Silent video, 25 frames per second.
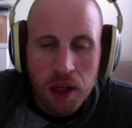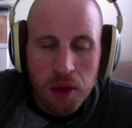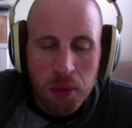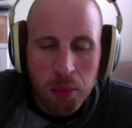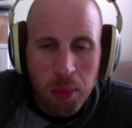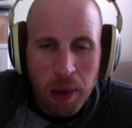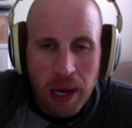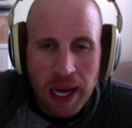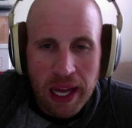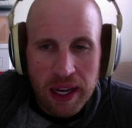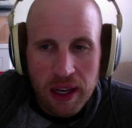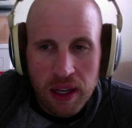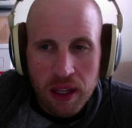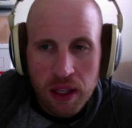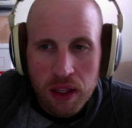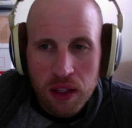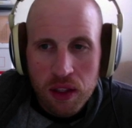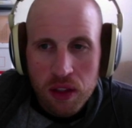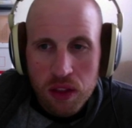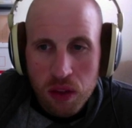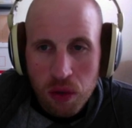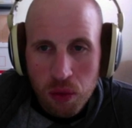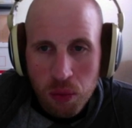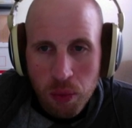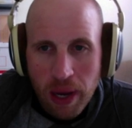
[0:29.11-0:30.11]
But
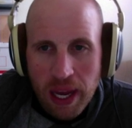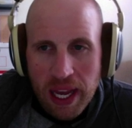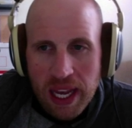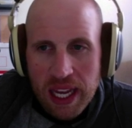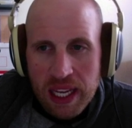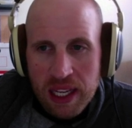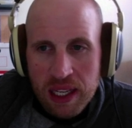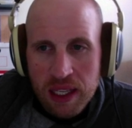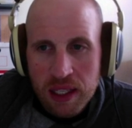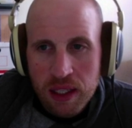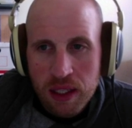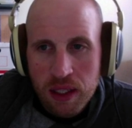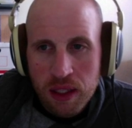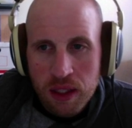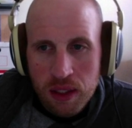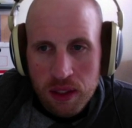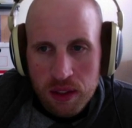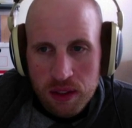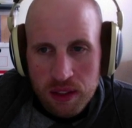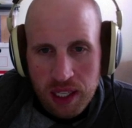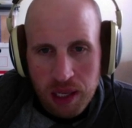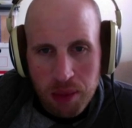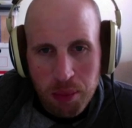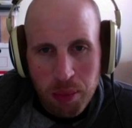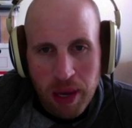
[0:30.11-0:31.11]
the way
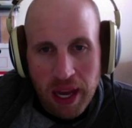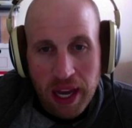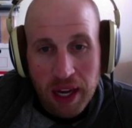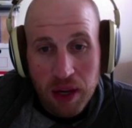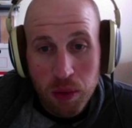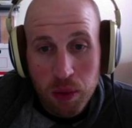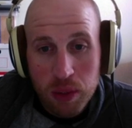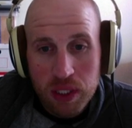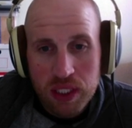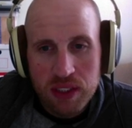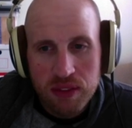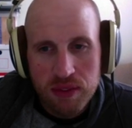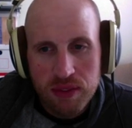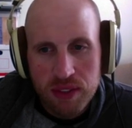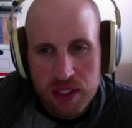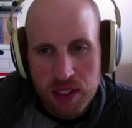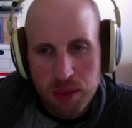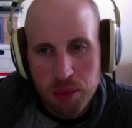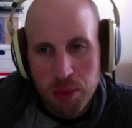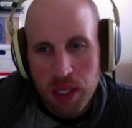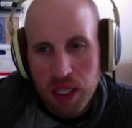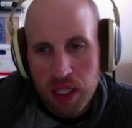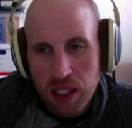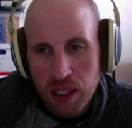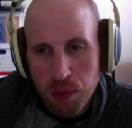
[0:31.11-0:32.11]
Jetpack Widget
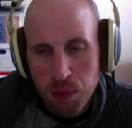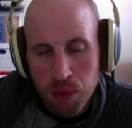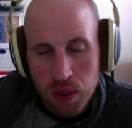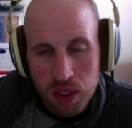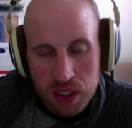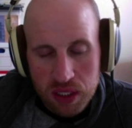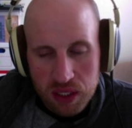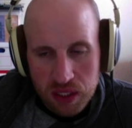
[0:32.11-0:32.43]
Visibility works